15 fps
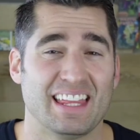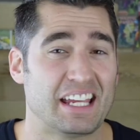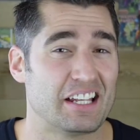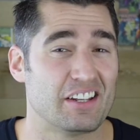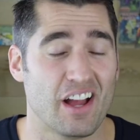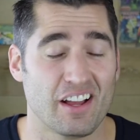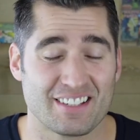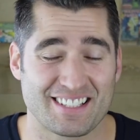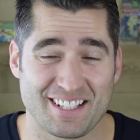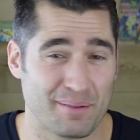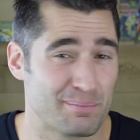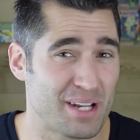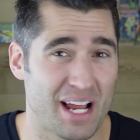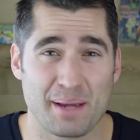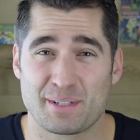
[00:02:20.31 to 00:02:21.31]
can
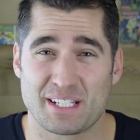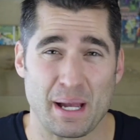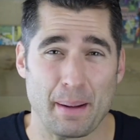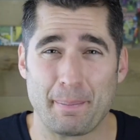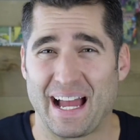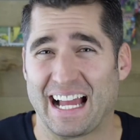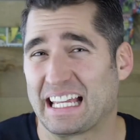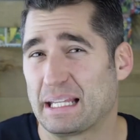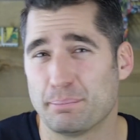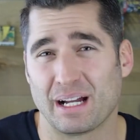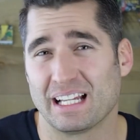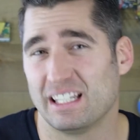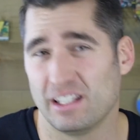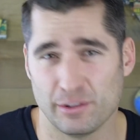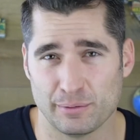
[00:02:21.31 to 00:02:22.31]
sometimes come back and
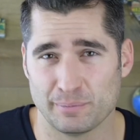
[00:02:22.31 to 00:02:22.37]
bite you.